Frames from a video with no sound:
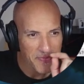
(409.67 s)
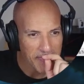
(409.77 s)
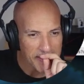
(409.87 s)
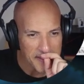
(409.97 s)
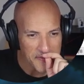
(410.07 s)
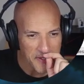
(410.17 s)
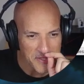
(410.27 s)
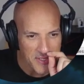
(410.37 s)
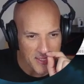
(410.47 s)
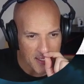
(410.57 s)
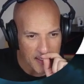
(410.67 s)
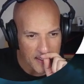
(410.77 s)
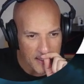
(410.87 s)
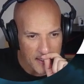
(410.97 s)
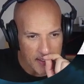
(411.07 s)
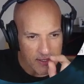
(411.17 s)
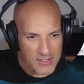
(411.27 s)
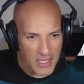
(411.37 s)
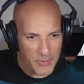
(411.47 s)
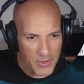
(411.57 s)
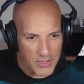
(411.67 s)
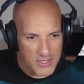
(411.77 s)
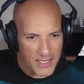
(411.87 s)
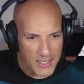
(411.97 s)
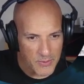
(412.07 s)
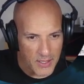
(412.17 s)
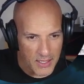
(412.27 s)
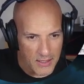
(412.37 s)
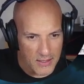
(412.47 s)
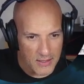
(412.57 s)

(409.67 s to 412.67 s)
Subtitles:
This is frustrating. So I merged that one.